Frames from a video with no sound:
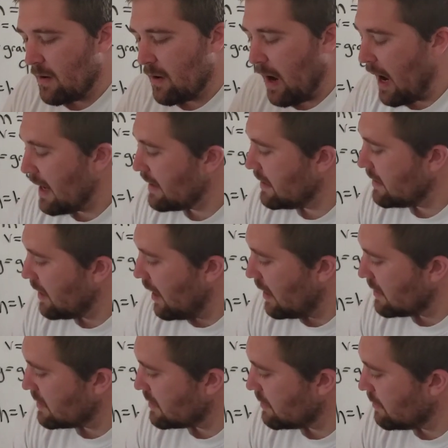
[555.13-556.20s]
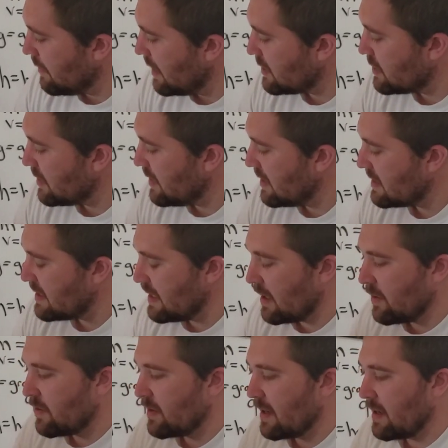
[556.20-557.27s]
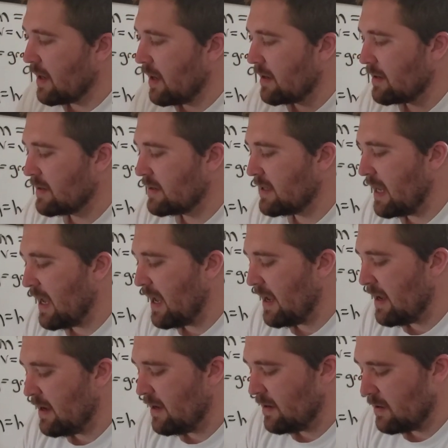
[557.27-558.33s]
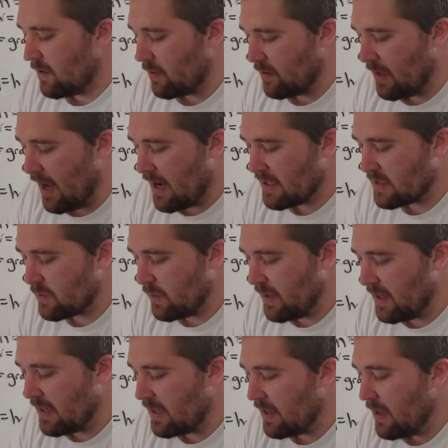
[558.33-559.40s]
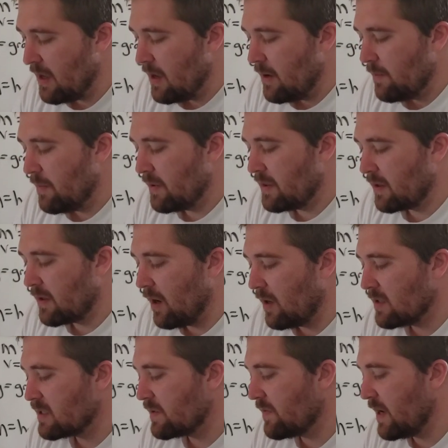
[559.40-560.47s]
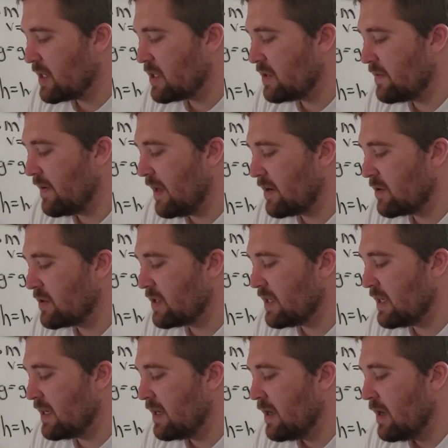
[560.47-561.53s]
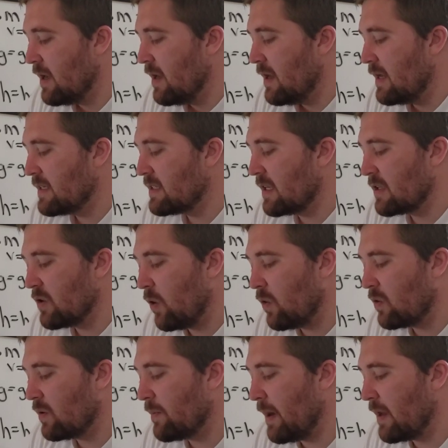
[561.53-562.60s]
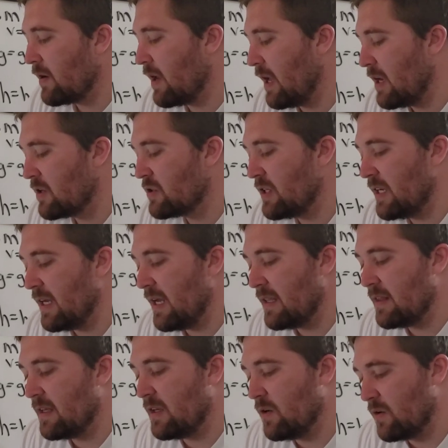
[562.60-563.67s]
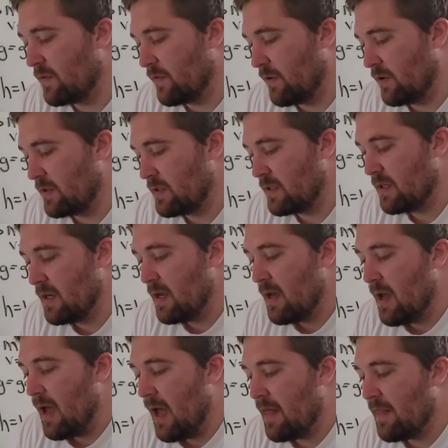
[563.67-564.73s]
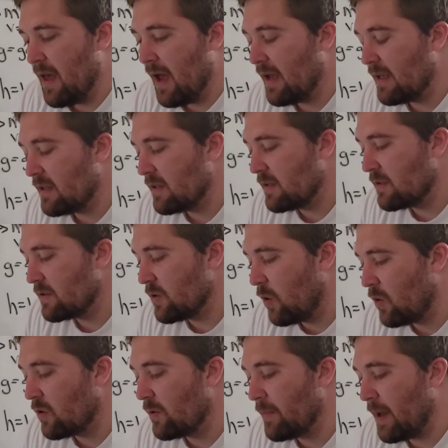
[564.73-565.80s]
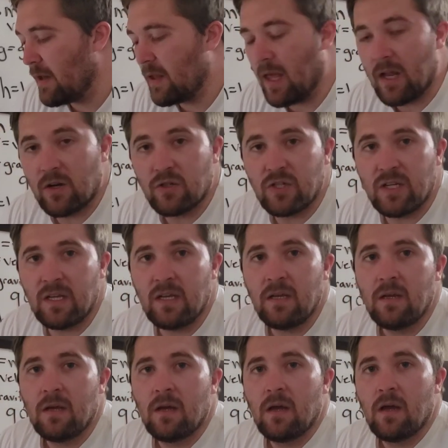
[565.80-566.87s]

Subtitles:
I did not mention this the other day or last week, but the conservation of energy is the total amount of energy in the universe. And that total amount of energy